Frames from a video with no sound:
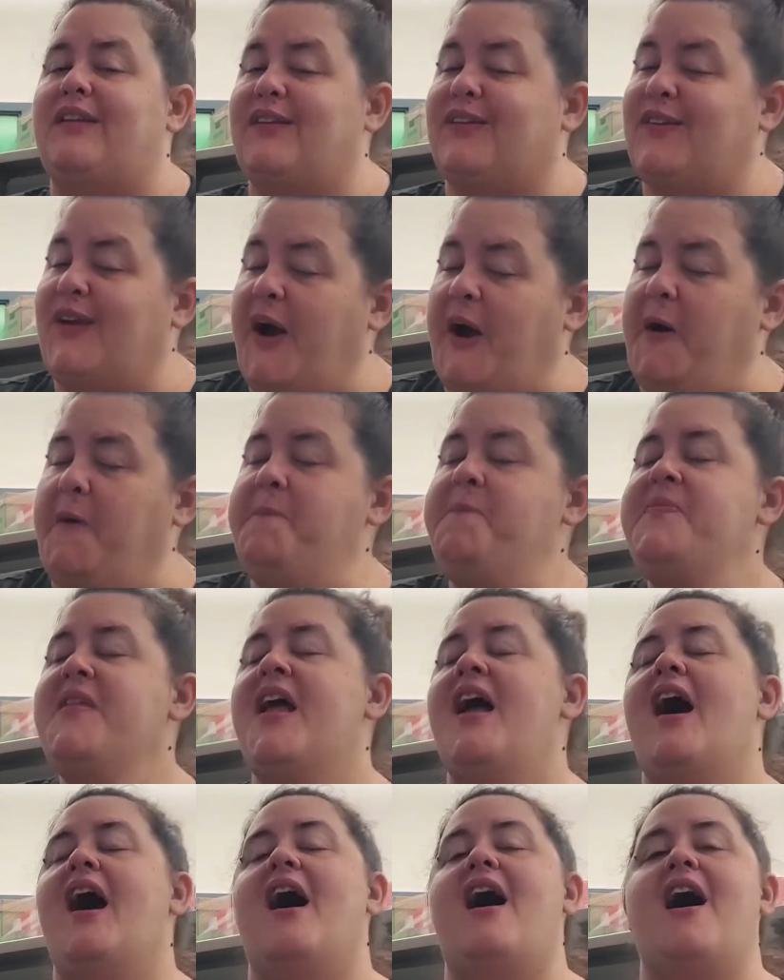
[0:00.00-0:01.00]
So
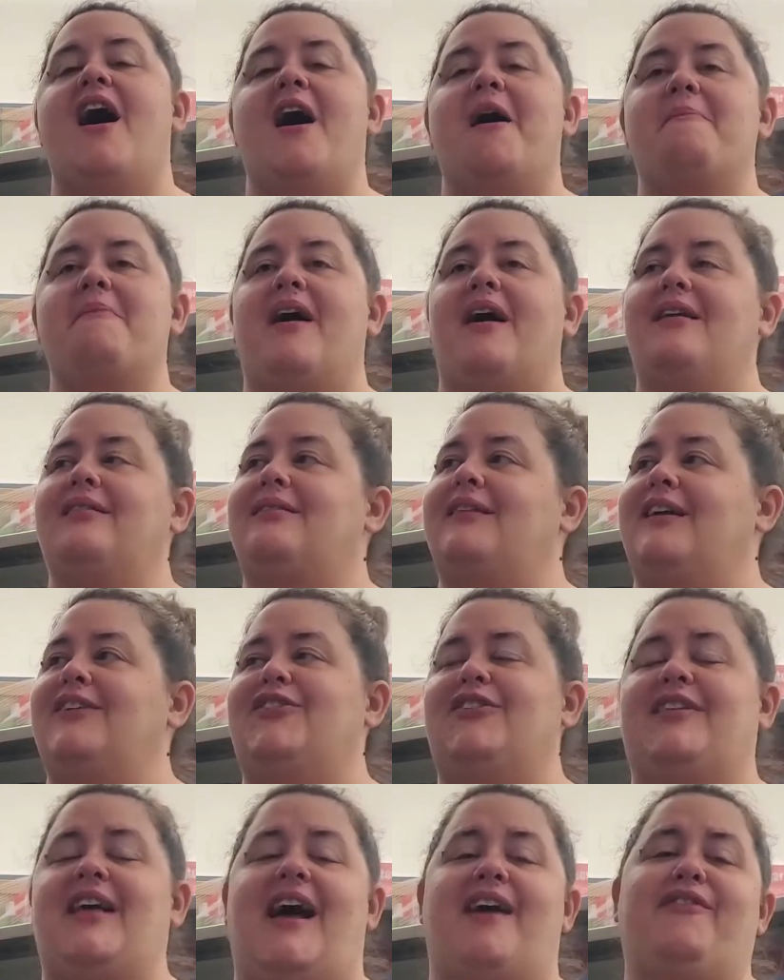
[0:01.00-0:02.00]
let's
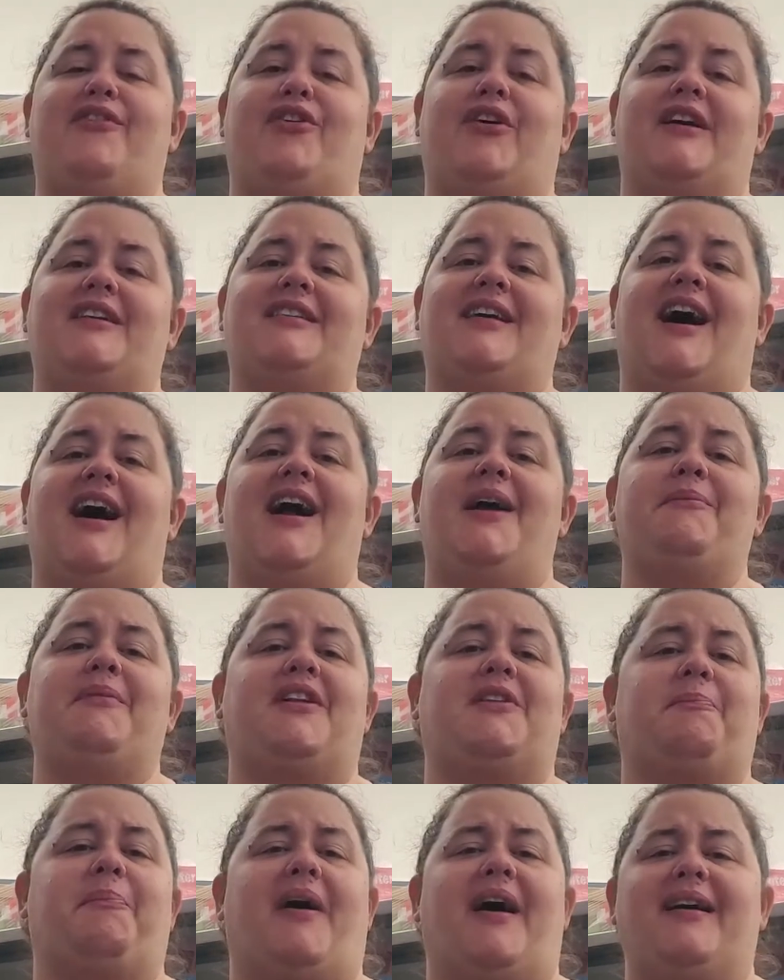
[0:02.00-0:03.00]
just have a great time.
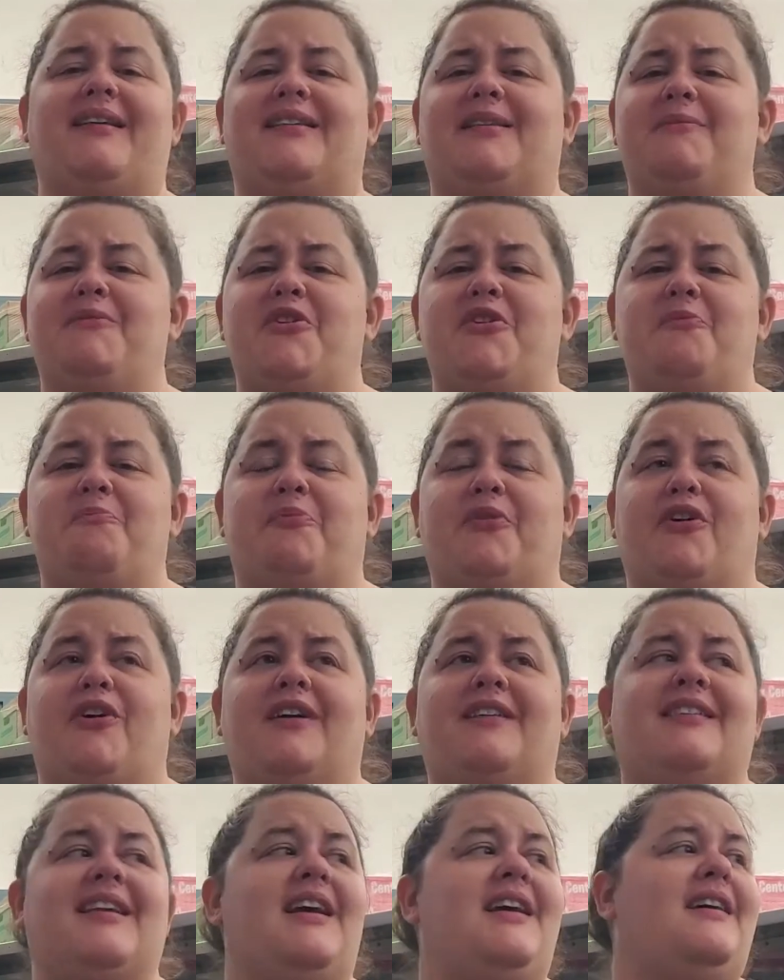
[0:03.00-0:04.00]
Let's buy some new
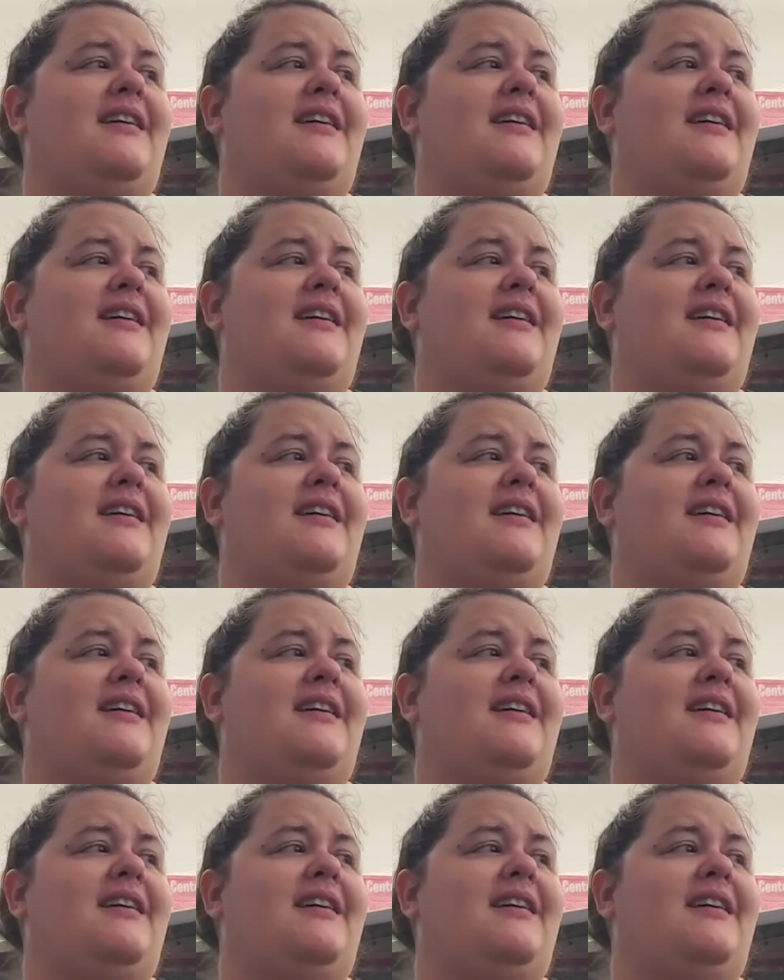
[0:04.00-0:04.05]
books.